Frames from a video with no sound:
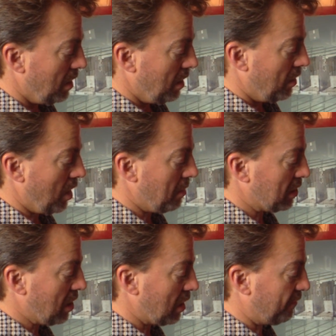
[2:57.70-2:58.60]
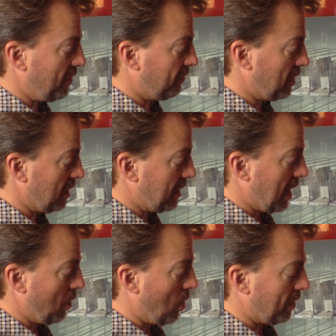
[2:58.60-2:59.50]
Now I'm at $1.50.
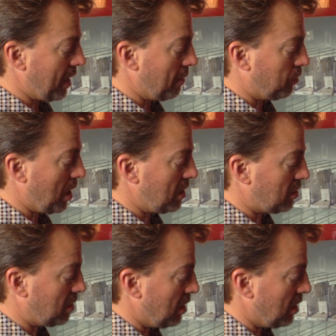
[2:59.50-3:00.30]
I want that price.